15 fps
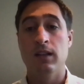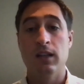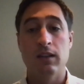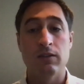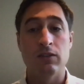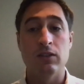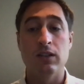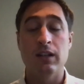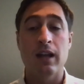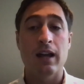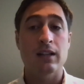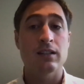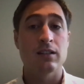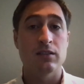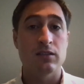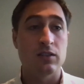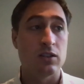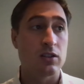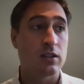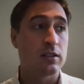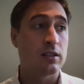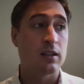If you need access
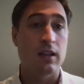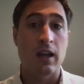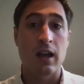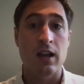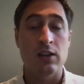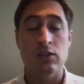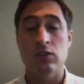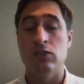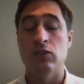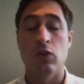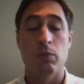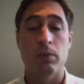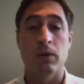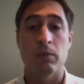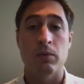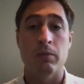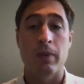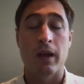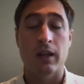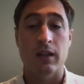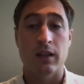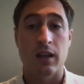to cash, you open up your
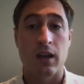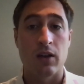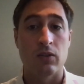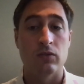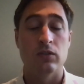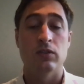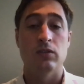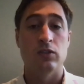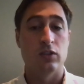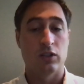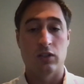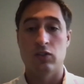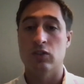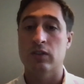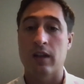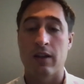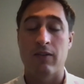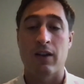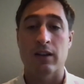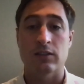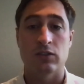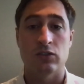bank account, and you can just have
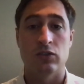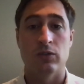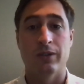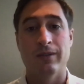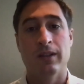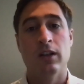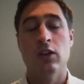access to it.